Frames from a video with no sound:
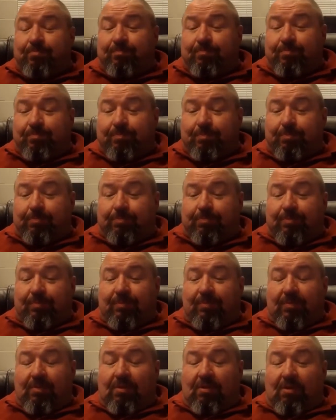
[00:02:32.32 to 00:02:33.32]

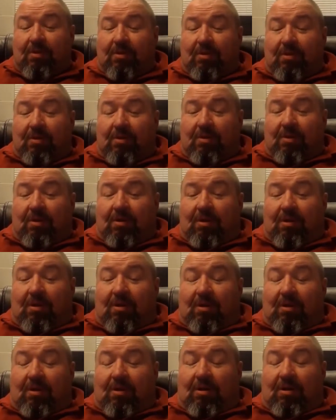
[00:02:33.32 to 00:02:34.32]

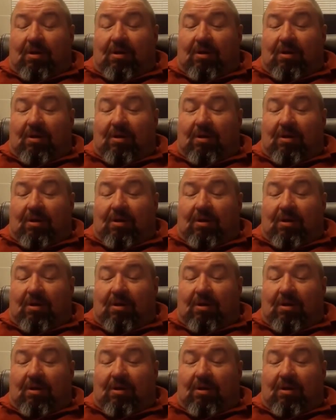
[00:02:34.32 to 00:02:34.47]
No one is speaking in this clip.